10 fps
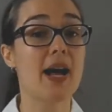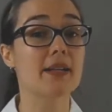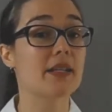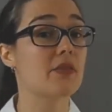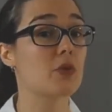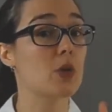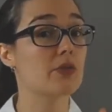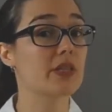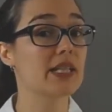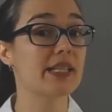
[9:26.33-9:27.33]
But if you
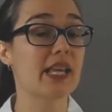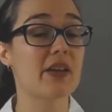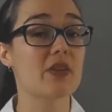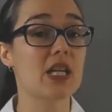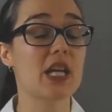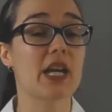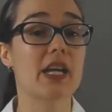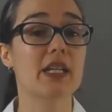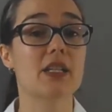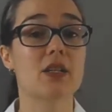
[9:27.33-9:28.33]
are really savvy
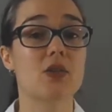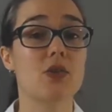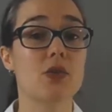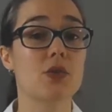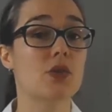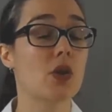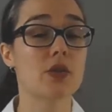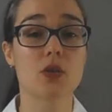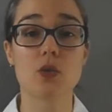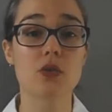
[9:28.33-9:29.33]
and you
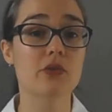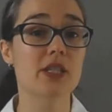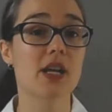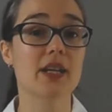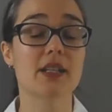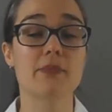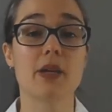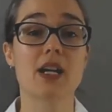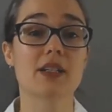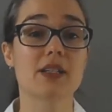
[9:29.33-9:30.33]
go to all the recycling
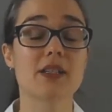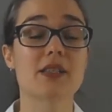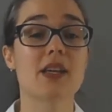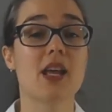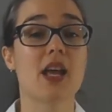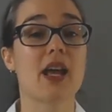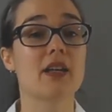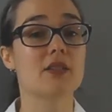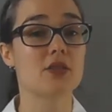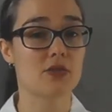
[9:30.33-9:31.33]
markets
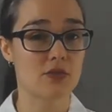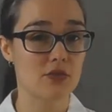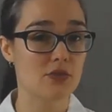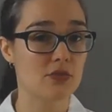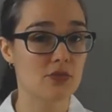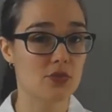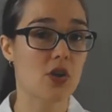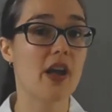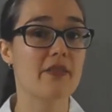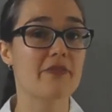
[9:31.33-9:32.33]
and
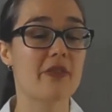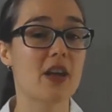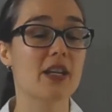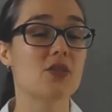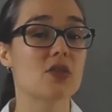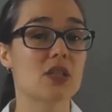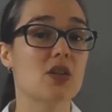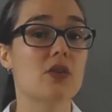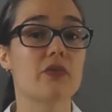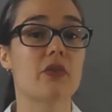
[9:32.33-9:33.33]
try and find
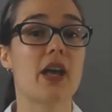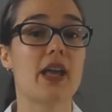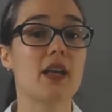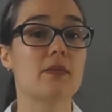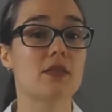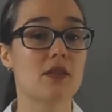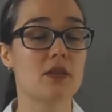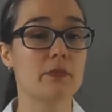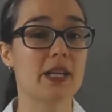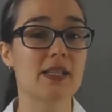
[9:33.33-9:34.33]
yourself a
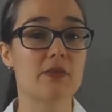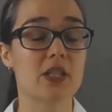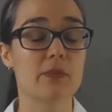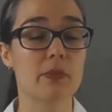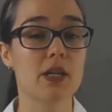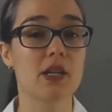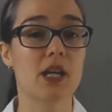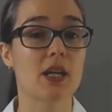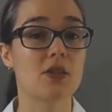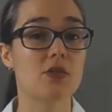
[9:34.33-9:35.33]
solid piece of timber
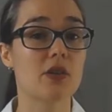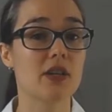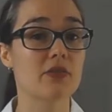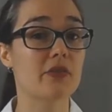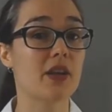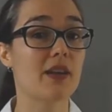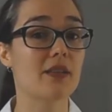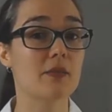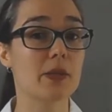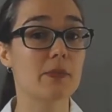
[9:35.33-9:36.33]
and you don't have to fight
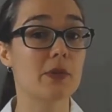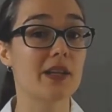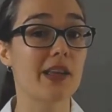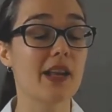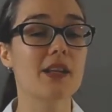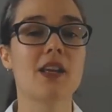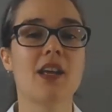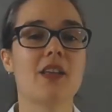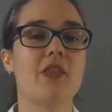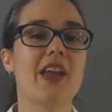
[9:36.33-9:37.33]
other people to get it,
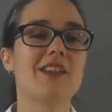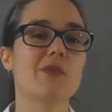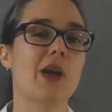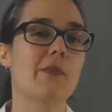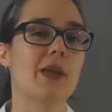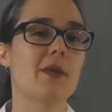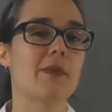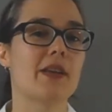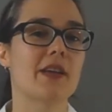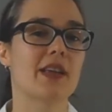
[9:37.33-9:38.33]
then you might be
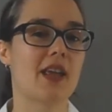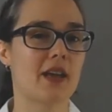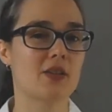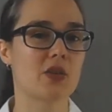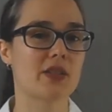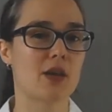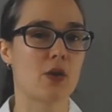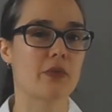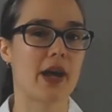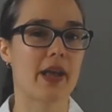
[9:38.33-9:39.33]
able to get
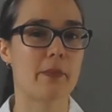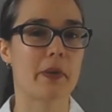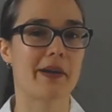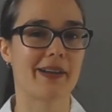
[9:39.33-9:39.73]
yourself a